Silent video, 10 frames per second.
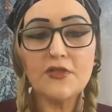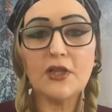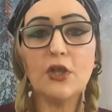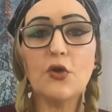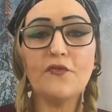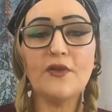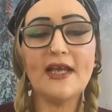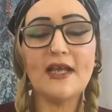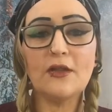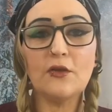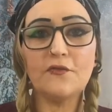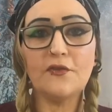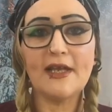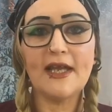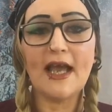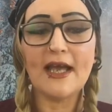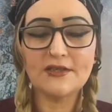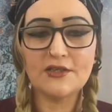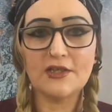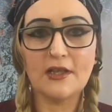The lovely, lovely
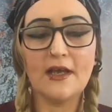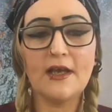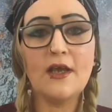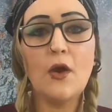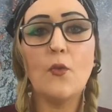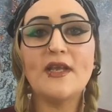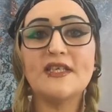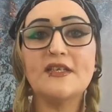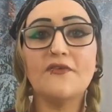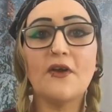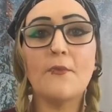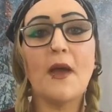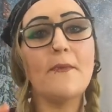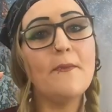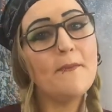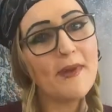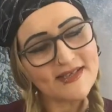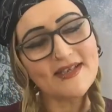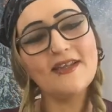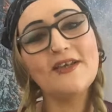Angela, which is from
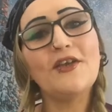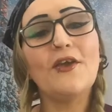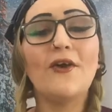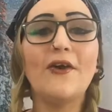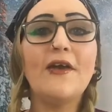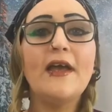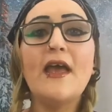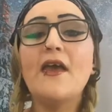Metal Liqueur,